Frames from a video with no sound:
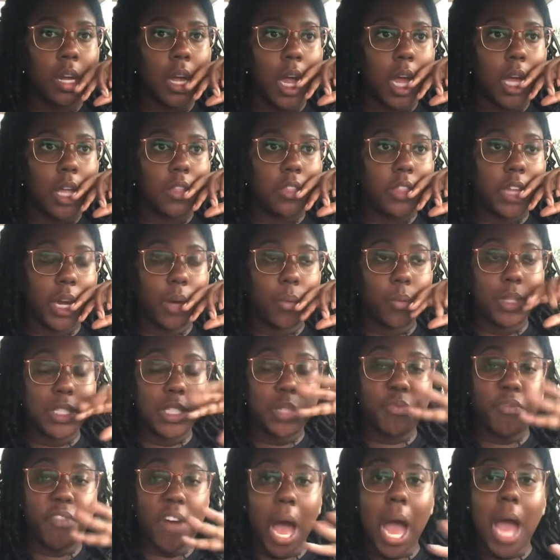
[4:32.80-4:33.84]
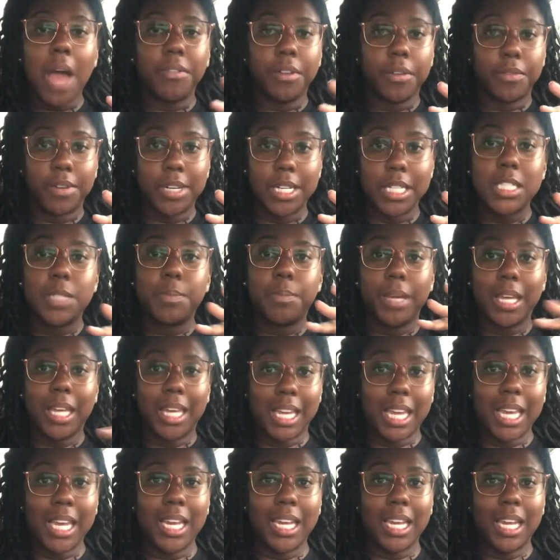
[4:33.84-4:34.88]
there was five of us
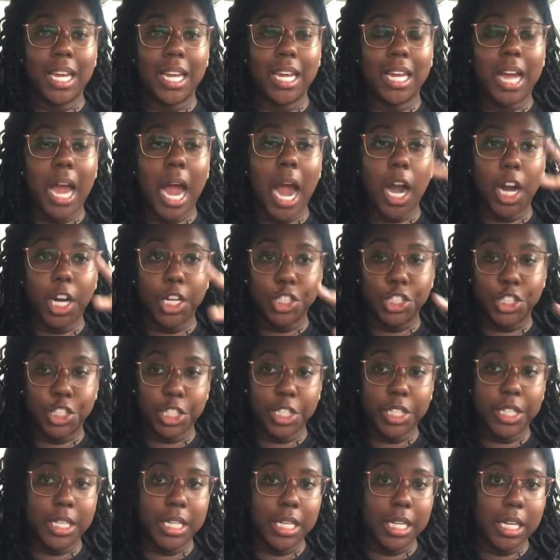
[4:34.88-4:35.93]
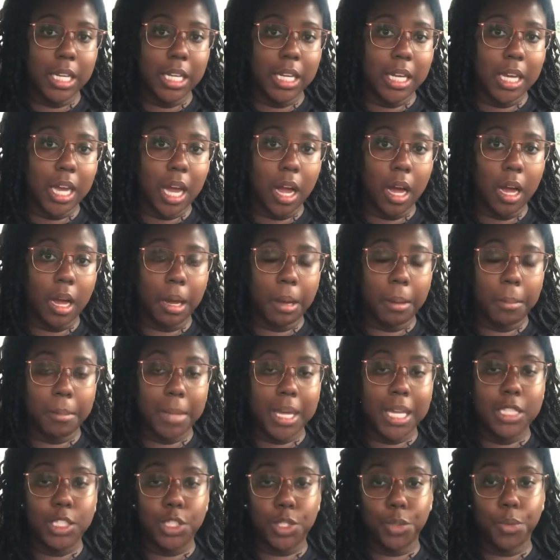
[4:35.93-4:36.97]
beginning our journey um,
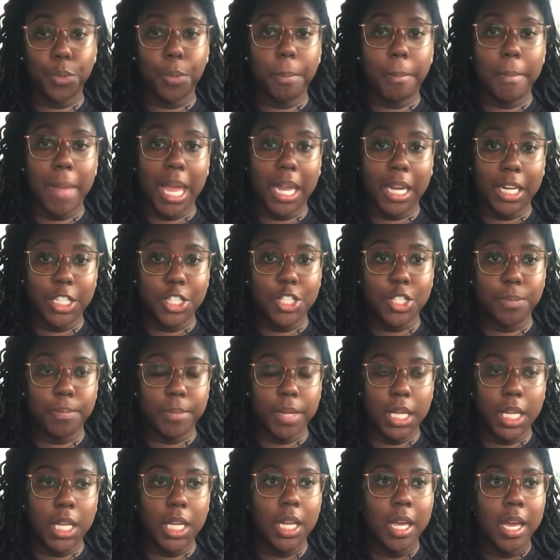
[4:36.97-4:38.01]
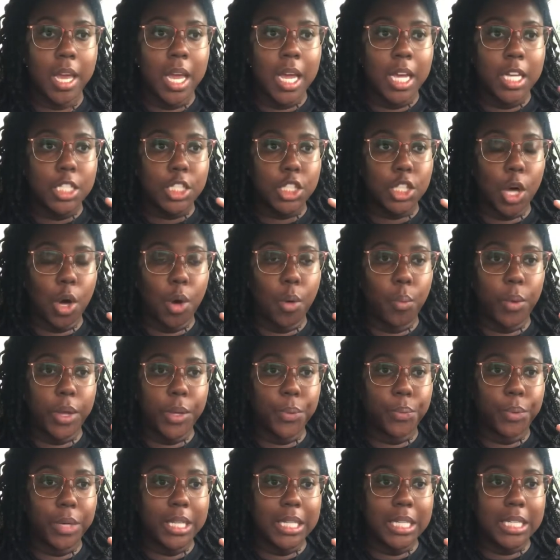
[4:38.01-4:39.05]
into management so we
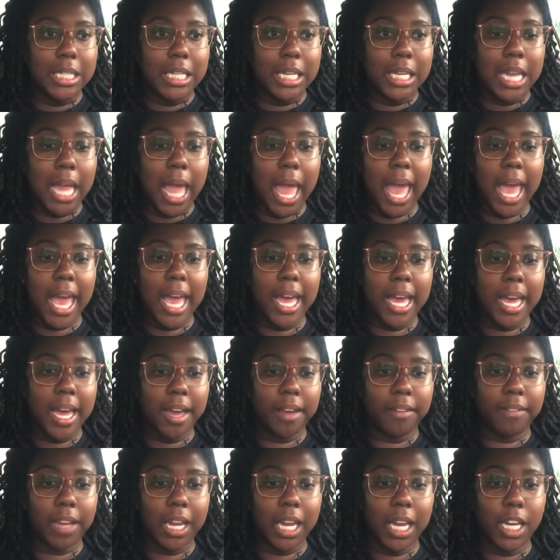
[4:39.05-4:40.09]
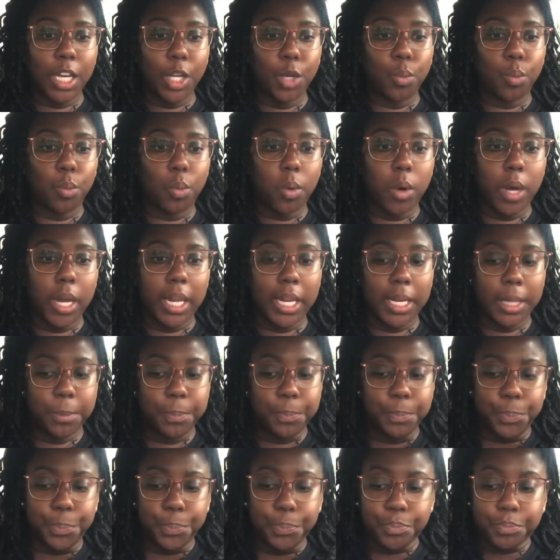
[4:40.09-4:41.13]
really didn't have anyone
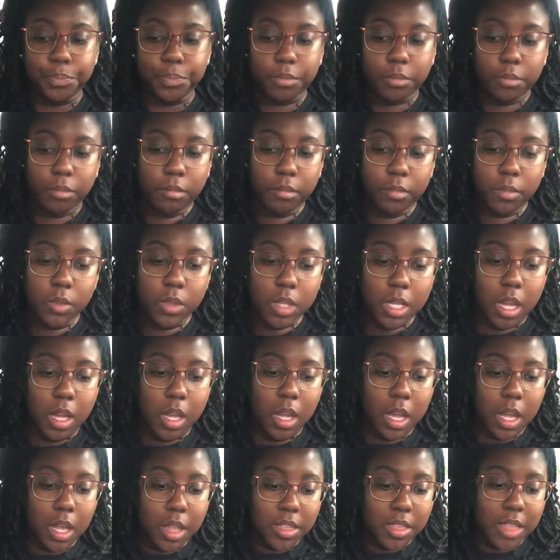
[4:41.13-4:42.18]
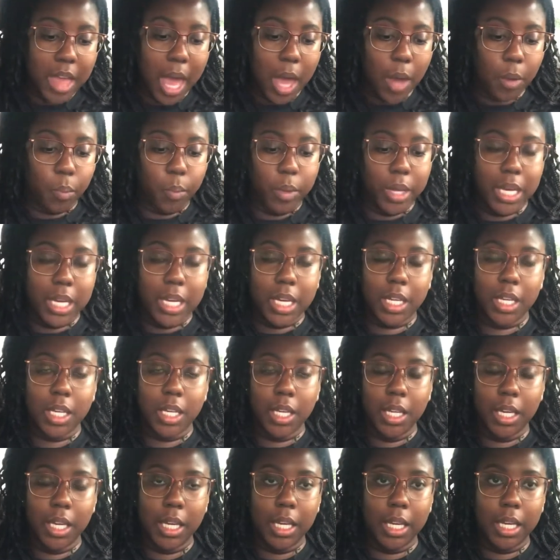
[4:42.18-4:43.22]
that we
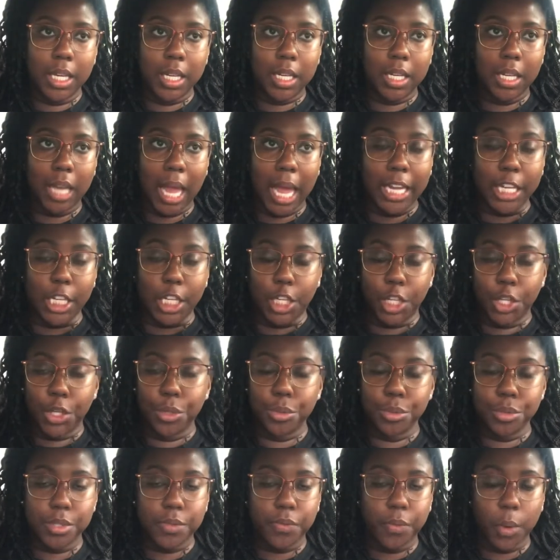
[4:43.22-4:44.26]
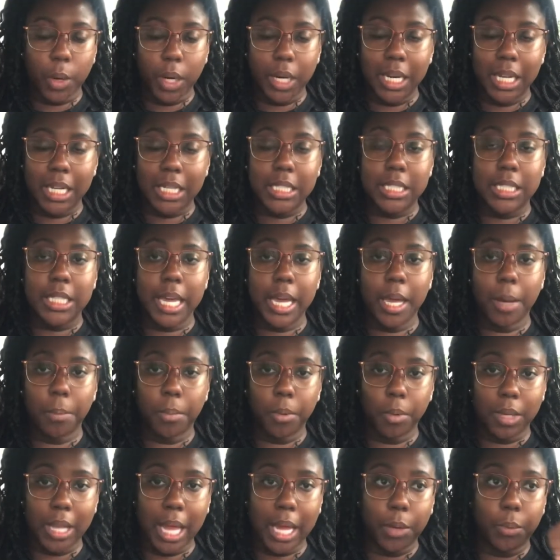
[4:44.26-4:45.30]
could like use for an
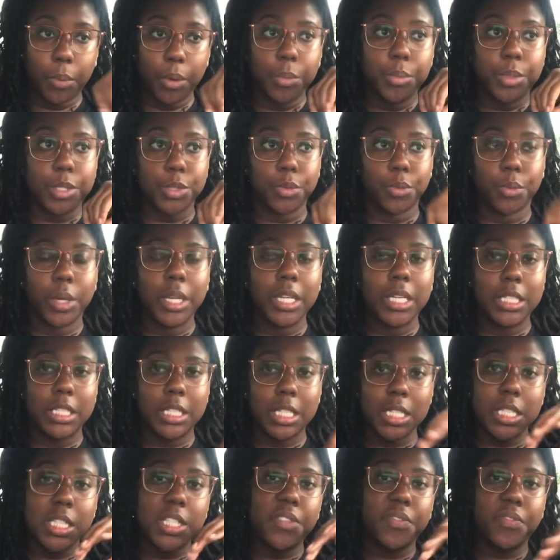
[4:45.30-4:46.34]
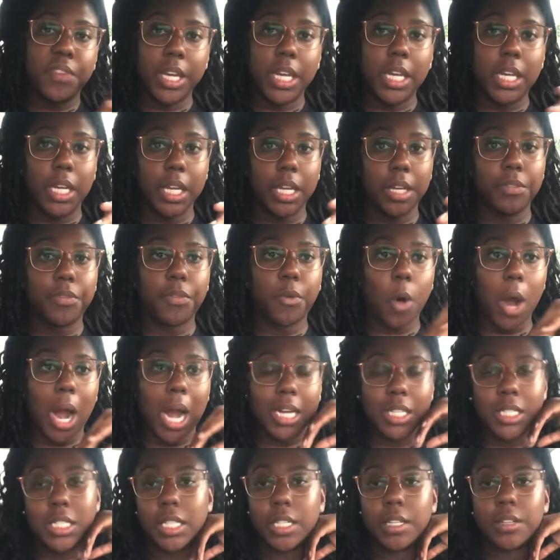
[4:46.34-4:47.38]
example like we was really just spending for
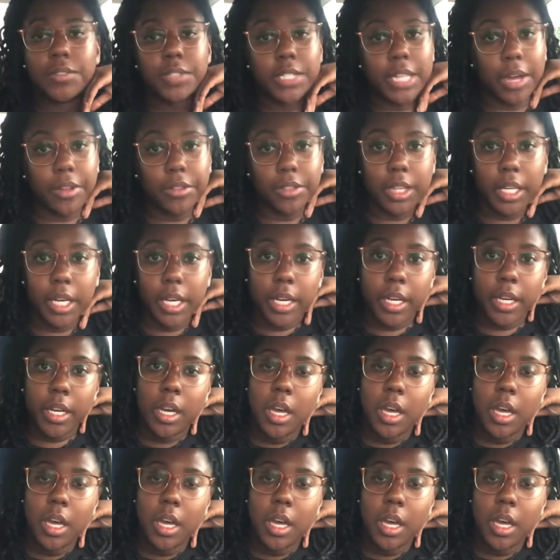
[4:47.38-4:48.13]
ourselves out there